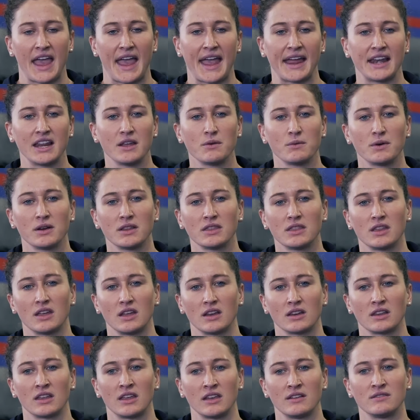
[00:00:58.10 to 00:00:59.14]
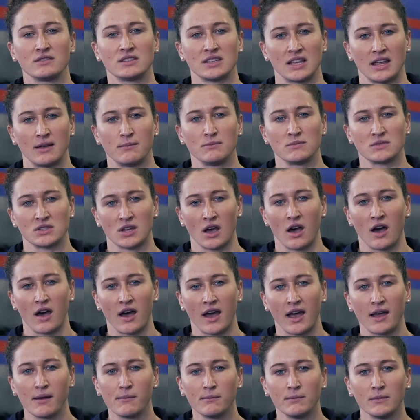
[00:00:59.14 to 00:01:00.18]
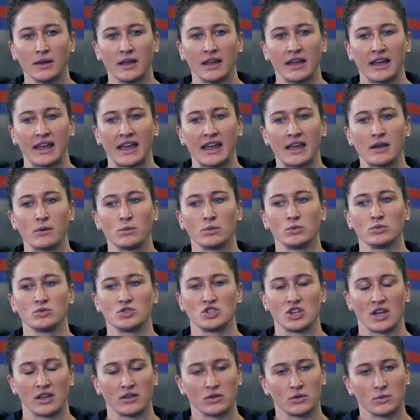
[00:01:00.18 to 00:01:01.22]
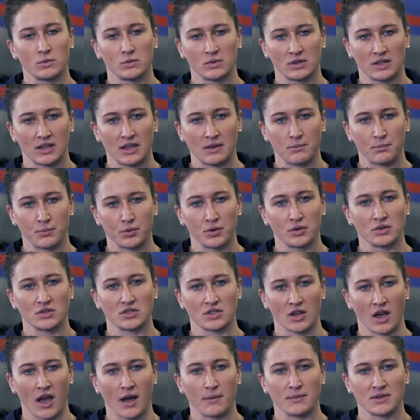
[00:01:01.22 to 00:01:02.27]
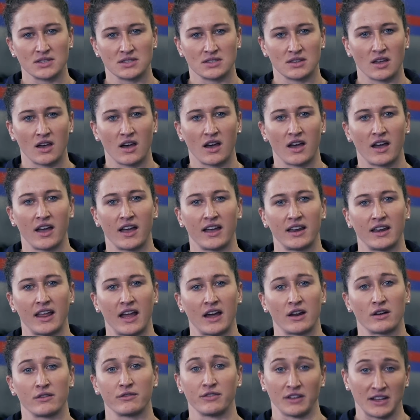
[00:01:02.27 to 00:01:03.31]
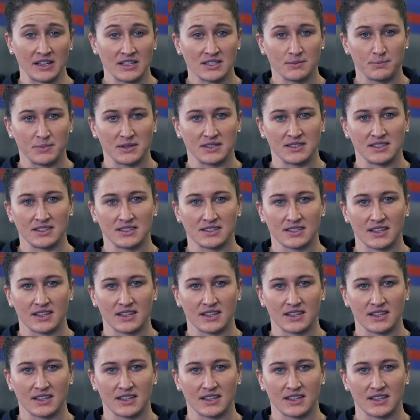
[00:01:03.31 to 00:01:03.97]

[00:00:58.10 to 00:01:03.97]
Anyone that gives him time, he will genuinely put time aside out of his busy